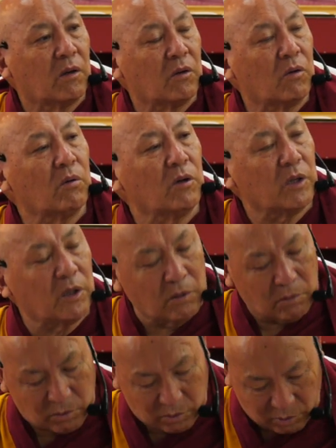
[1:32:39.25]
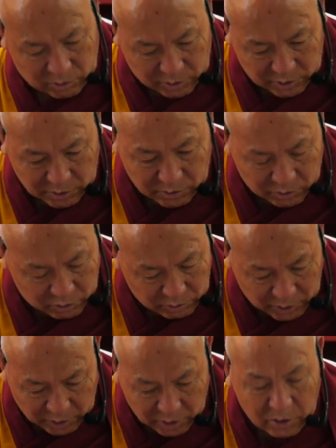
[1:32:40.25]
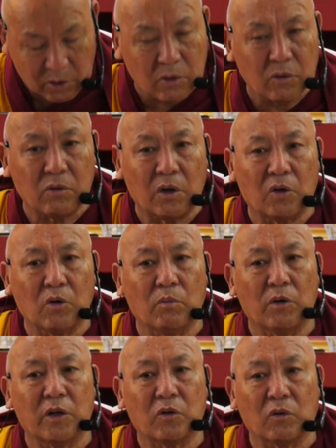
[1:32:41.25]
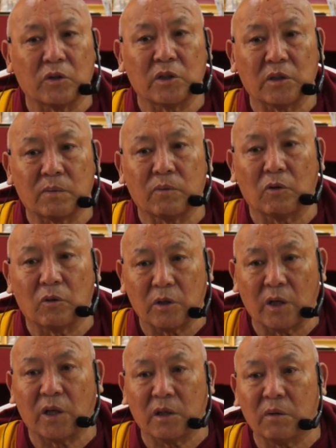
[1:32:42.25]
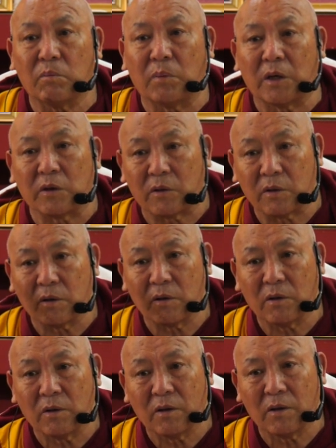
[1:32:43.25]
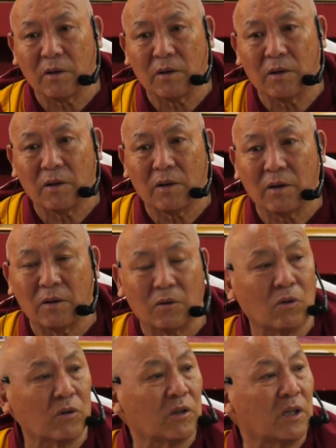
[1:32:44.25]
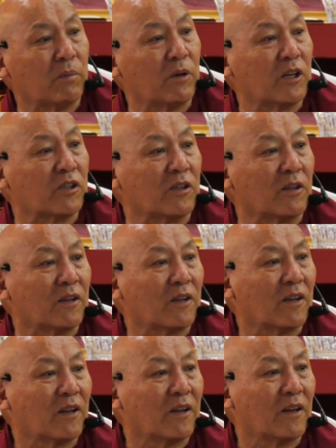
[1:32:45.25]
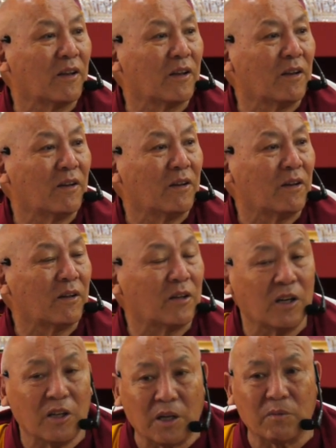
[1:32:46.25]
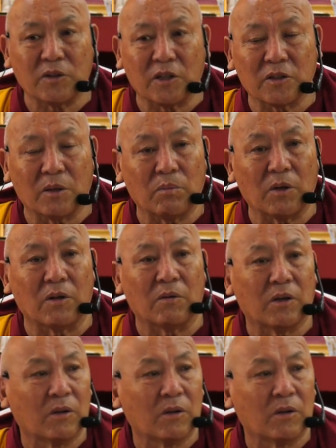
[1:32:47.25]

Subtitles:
you will continue to accumulate causes for negative birth, not liberation. And then he gives the example.